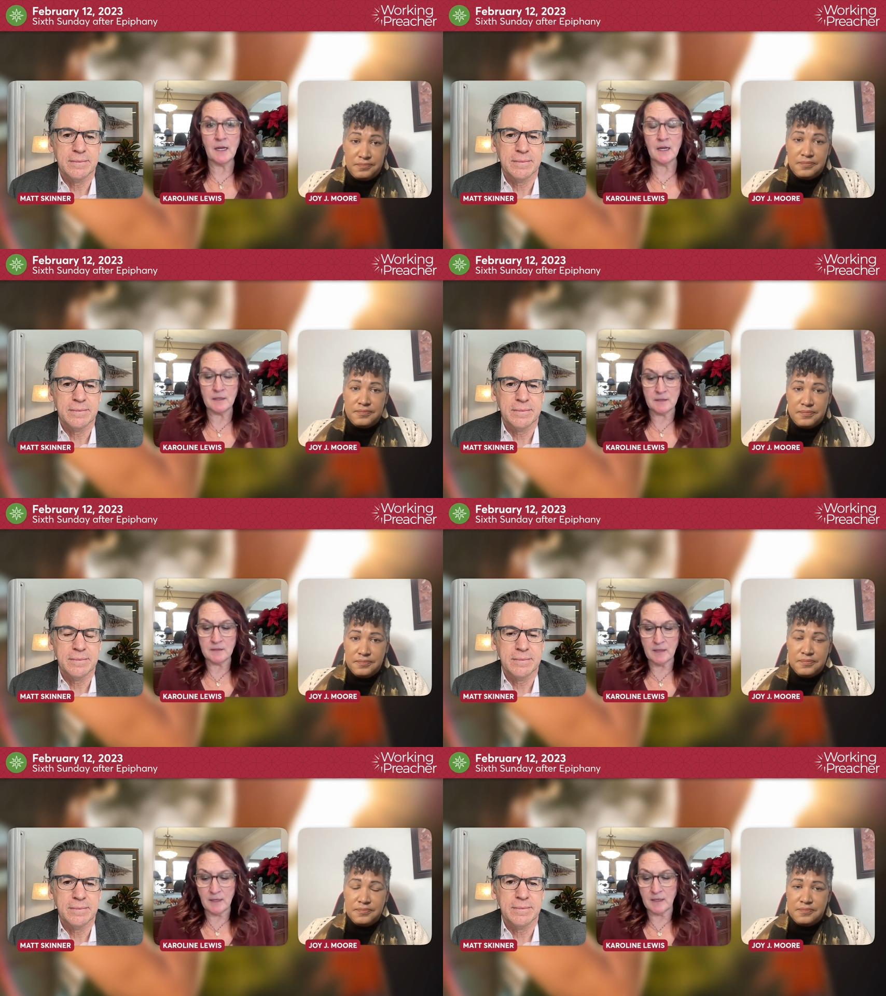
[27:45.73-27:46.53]

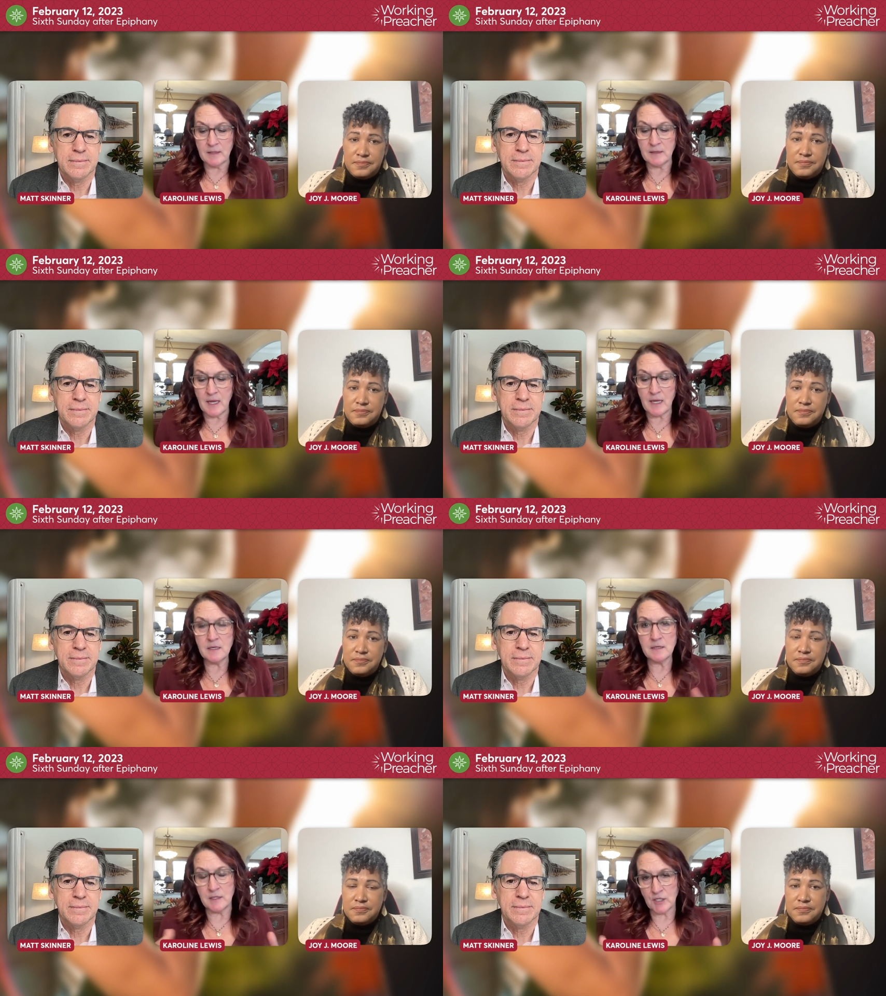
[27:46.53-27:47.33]
Speaker 1: and and
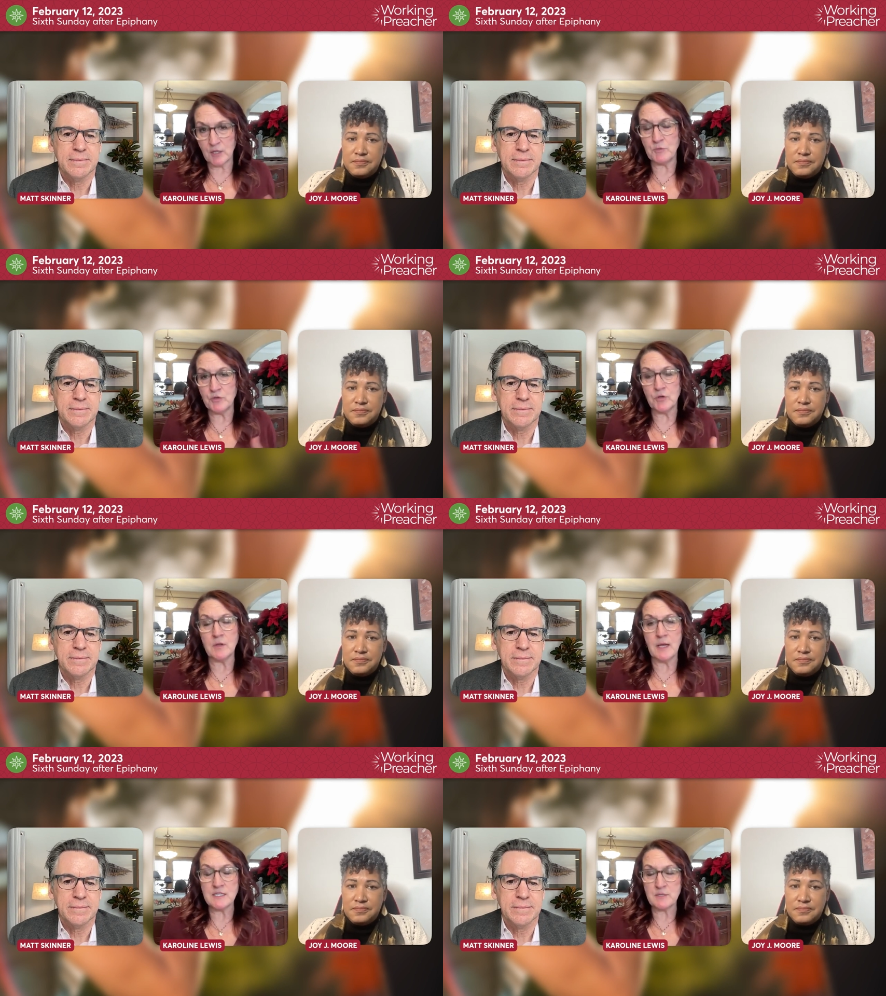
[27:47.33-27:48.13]
that the
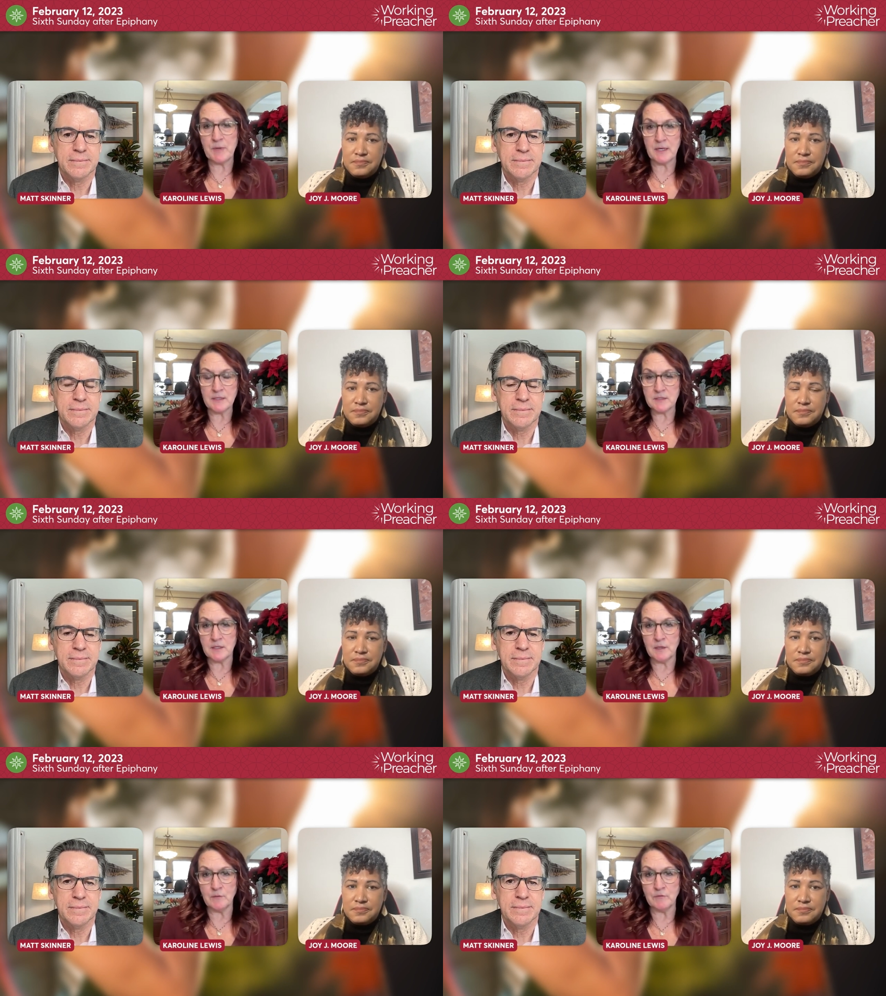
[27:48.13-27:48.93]
communal aspect
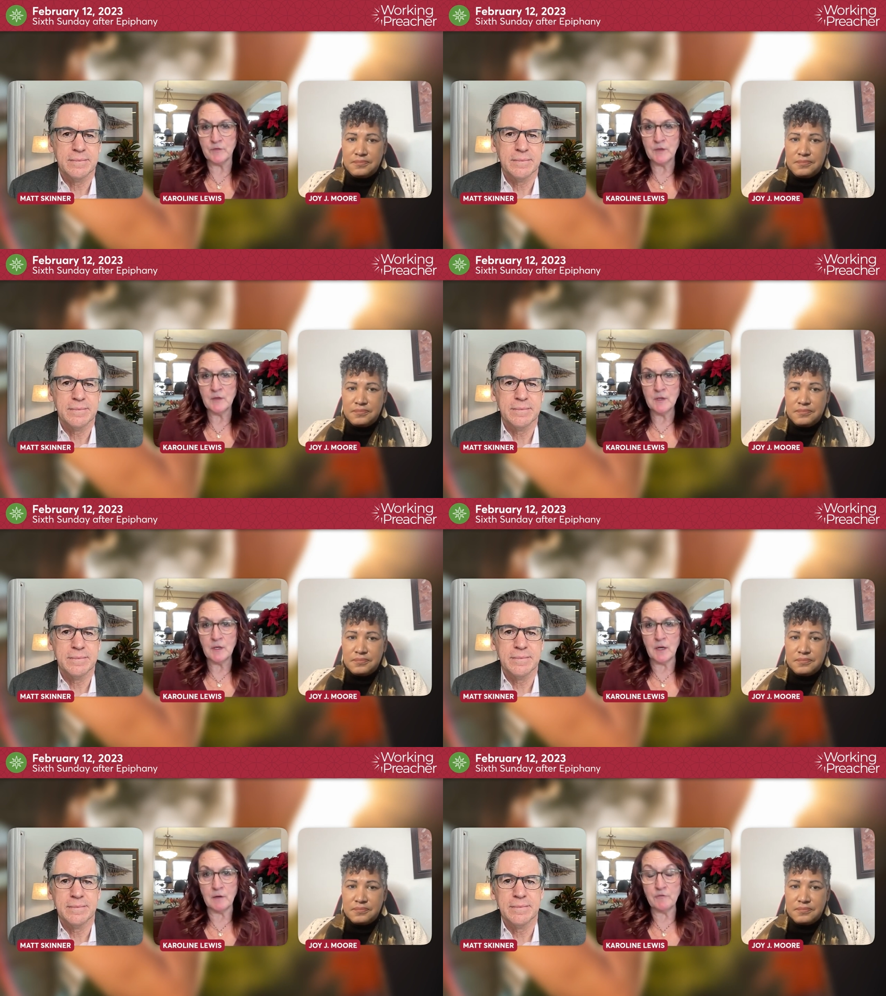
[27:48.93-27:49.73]
of
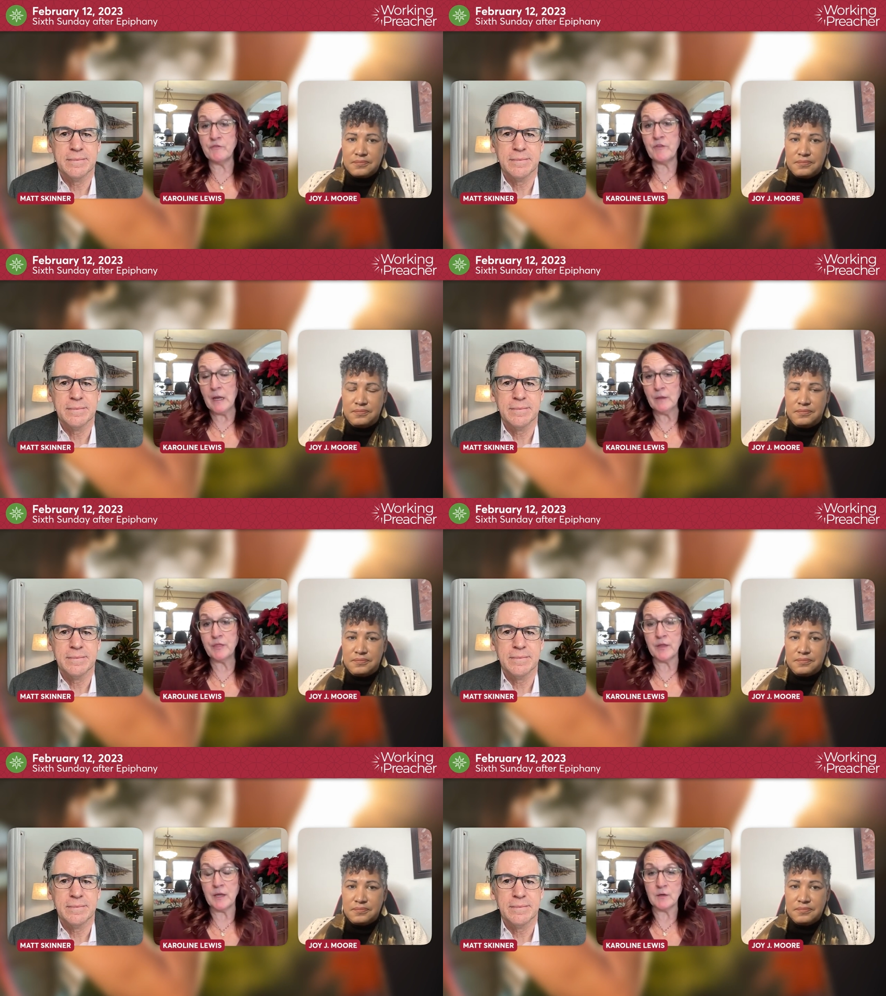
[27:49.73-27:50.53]
of
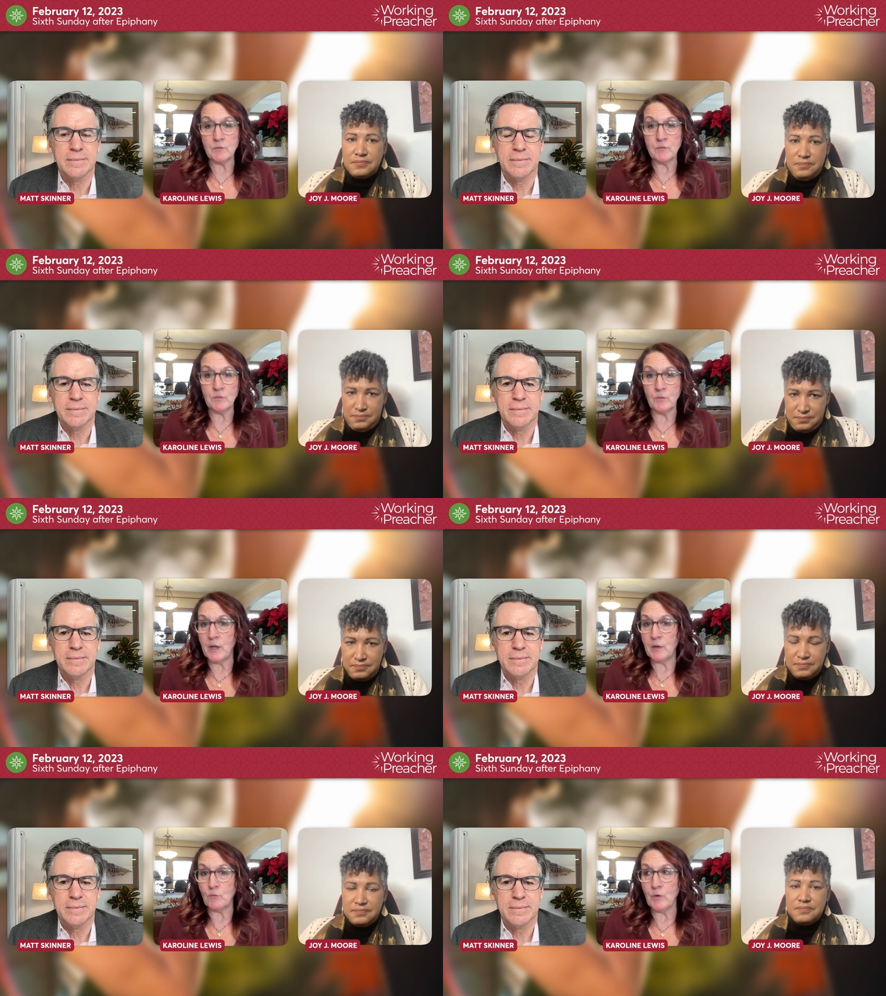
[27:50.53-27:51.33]
faith and
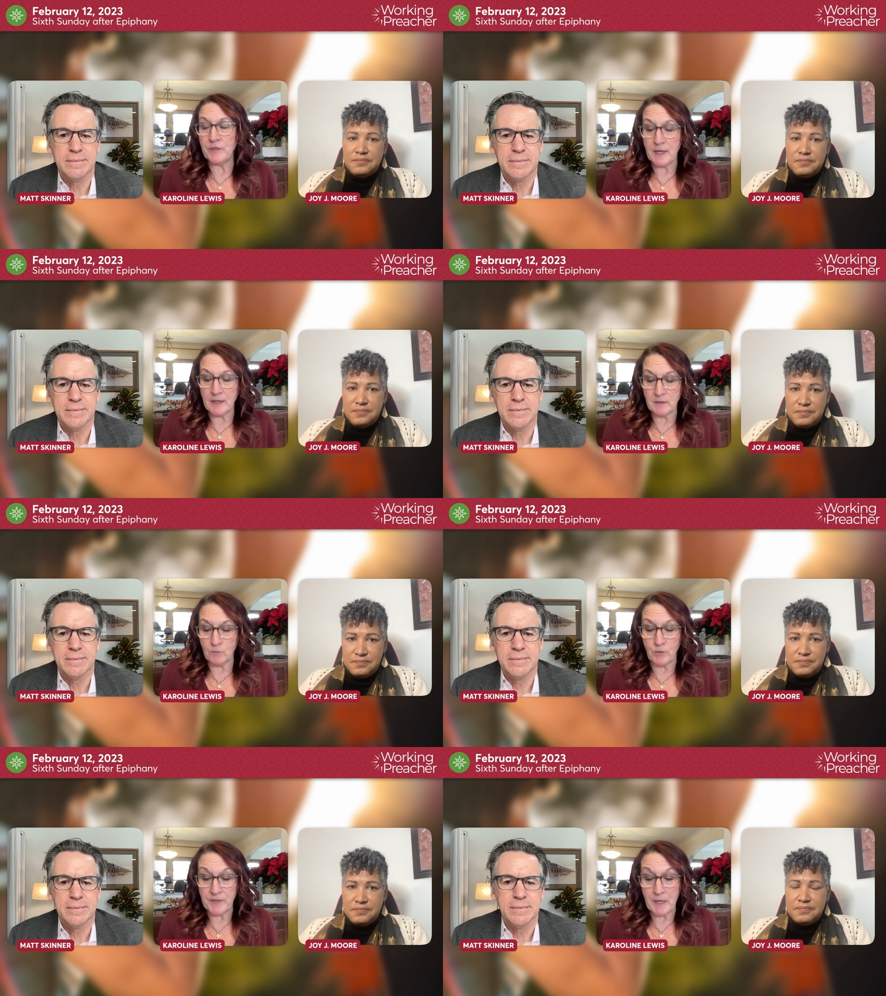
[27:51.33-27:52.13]
and what that
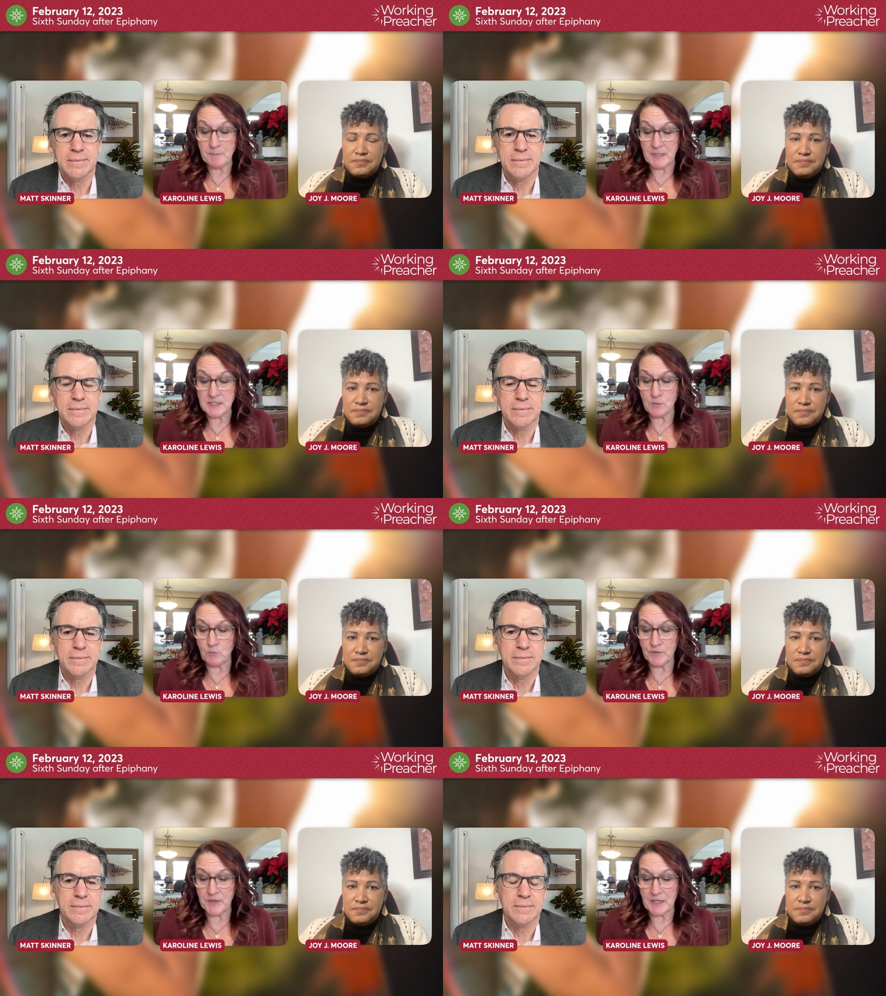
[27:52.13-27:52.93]
what that means
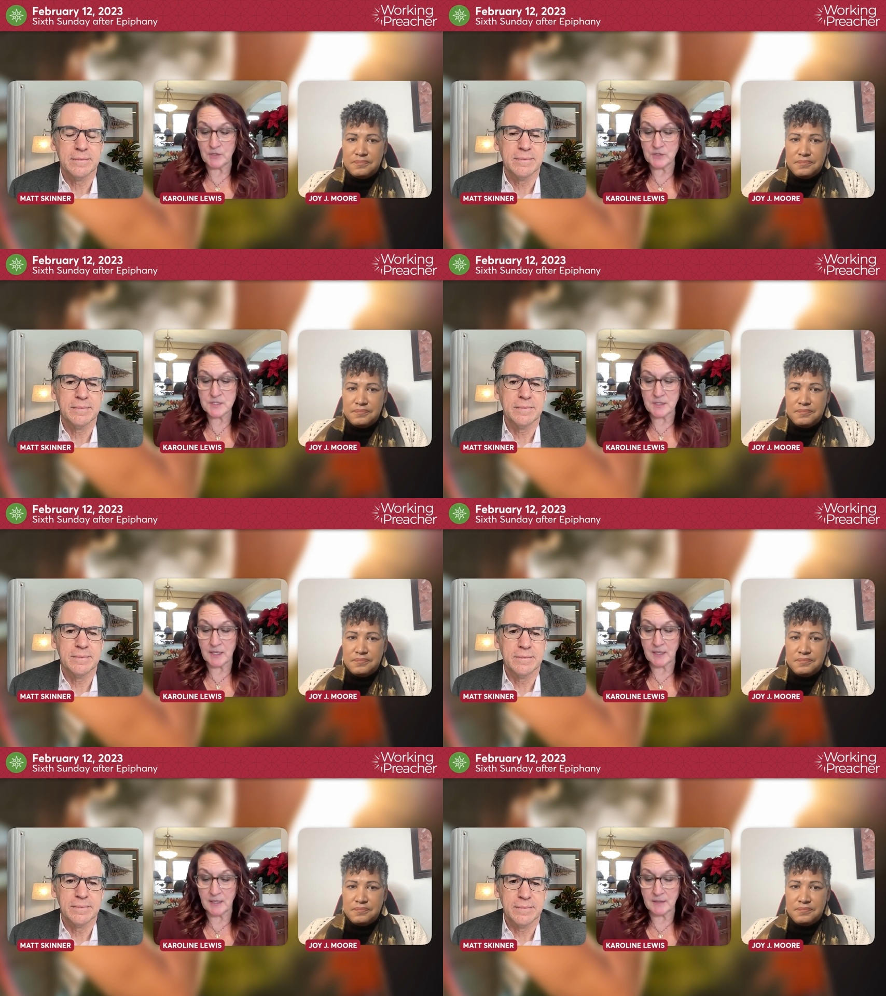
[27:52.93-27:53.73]
and what that looks
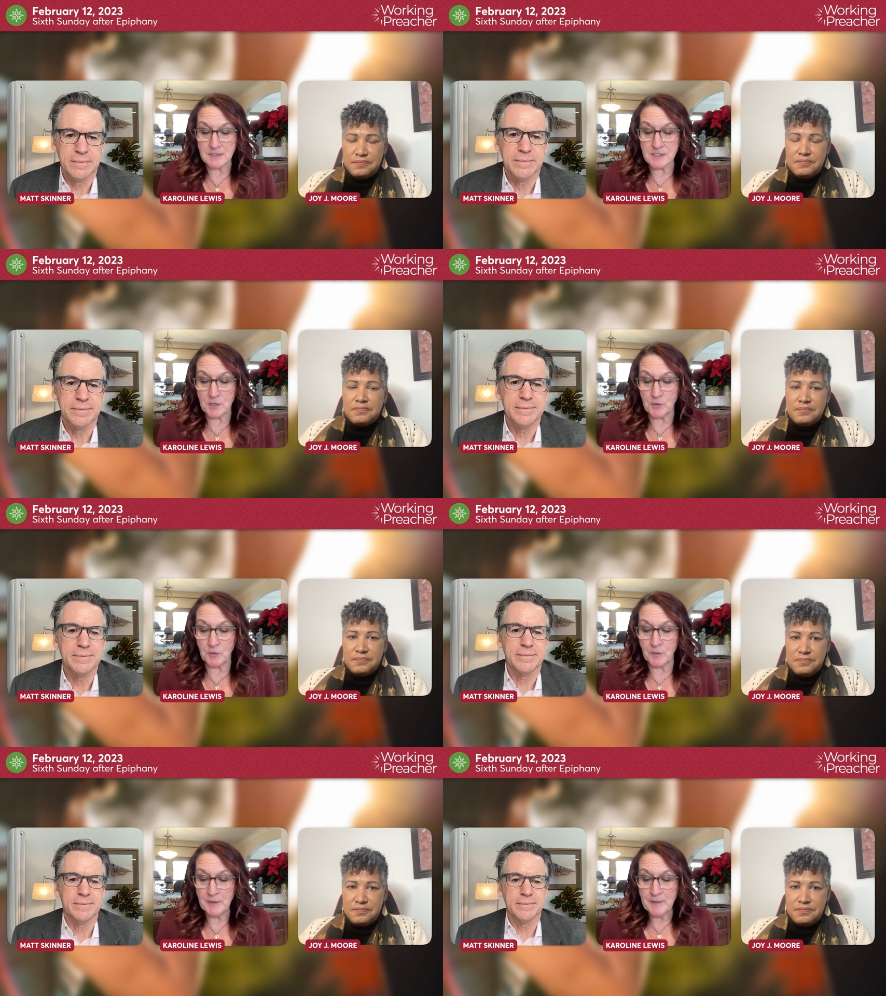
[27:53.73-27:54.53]
like. And
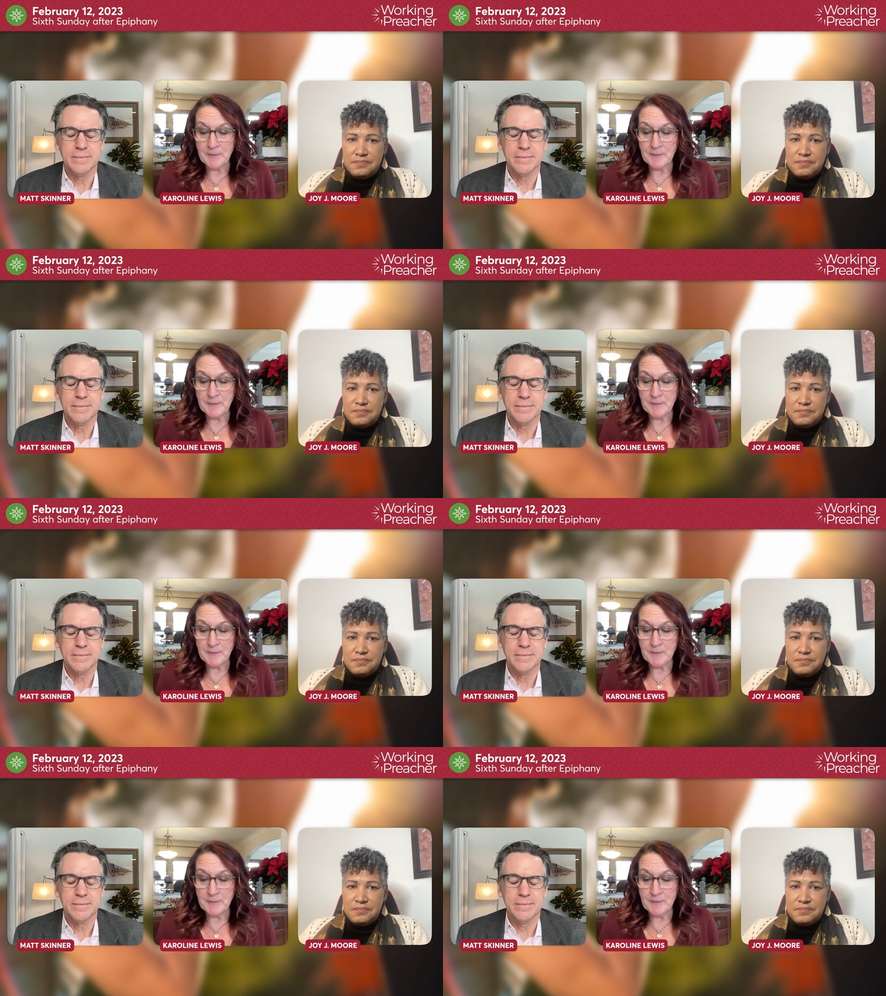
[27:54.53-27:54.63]
so